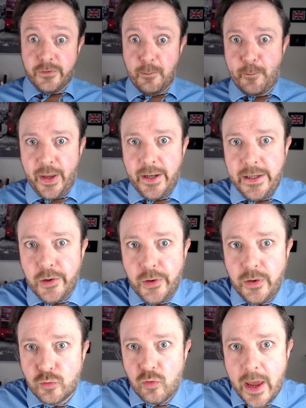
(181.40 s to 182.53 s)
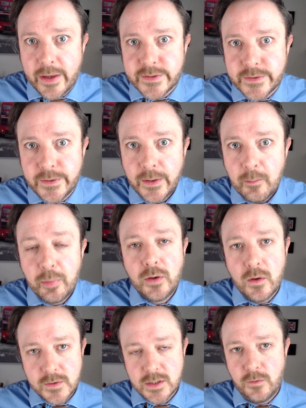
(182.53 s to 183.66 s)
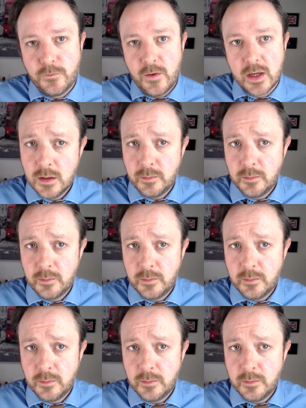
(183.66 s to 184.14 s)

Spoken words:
a barely earned rest. But not so fast,